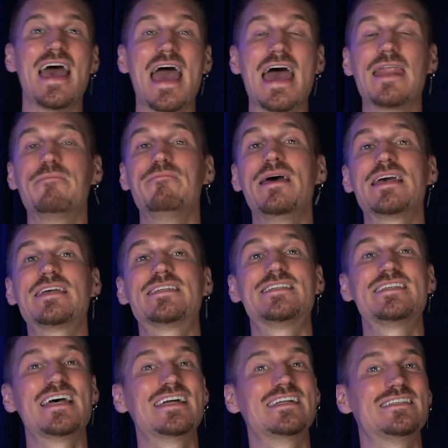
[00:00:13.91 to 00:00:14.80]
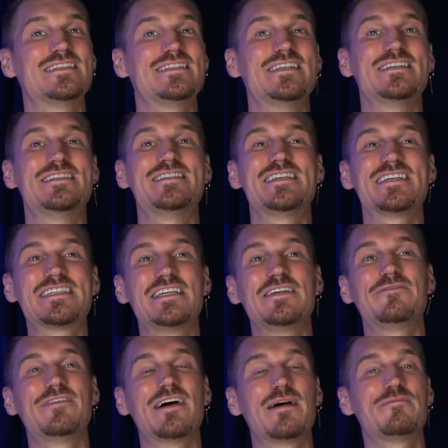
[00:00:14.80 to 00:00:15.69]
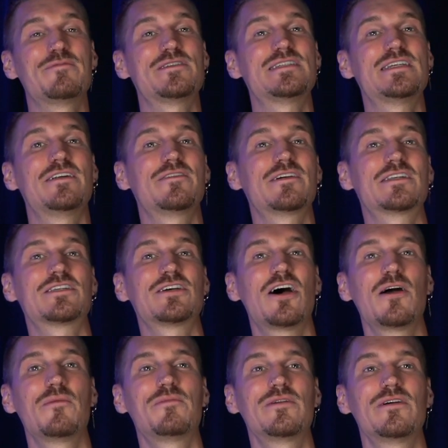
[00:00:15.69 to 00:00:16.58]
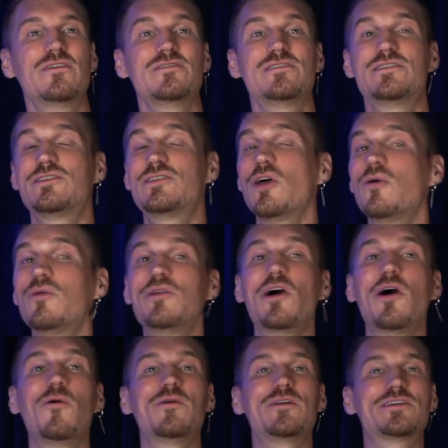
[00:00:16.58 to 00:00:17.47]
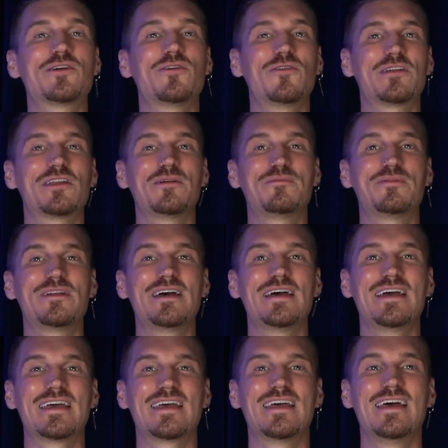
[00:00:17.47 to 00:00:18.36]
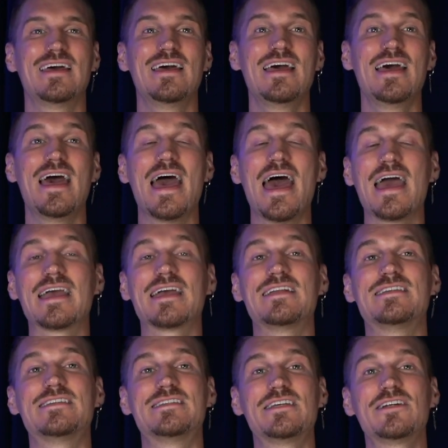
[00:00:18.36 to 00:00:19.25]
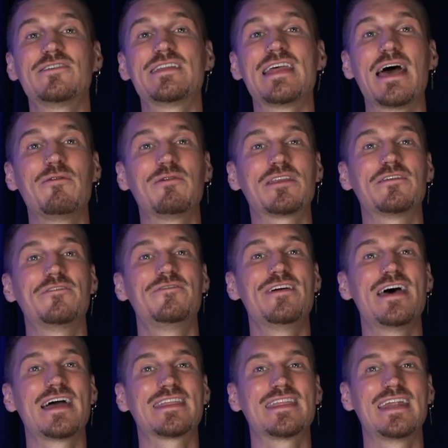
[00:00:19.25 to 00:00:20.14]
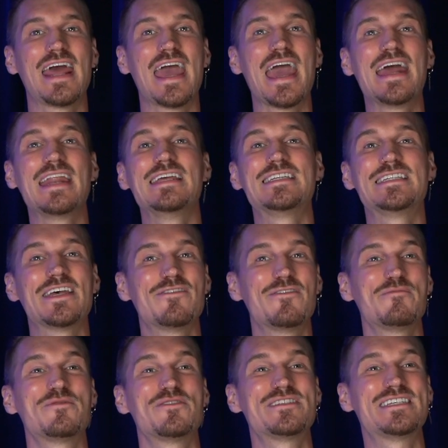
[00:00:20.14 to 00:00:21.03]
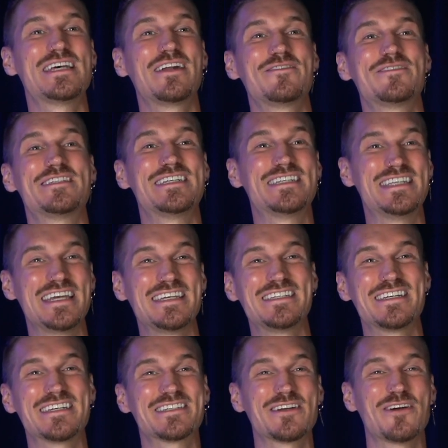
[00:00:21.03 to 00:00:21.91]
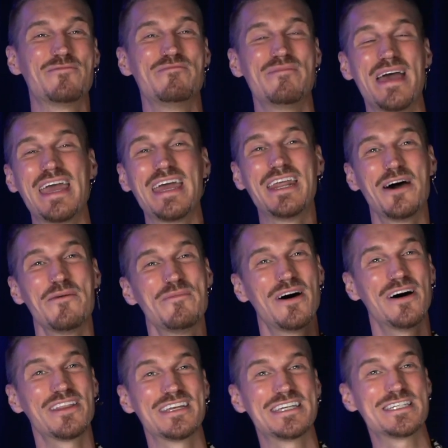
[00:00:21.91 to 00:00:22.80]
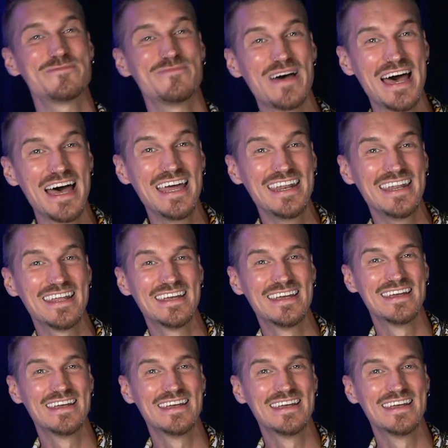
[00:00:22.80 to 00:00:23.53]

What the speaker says: And it makes sense since 65% of guitar players don't know which chord they're playing. And consider that with the fact that 87% of statistics are made up on the spot.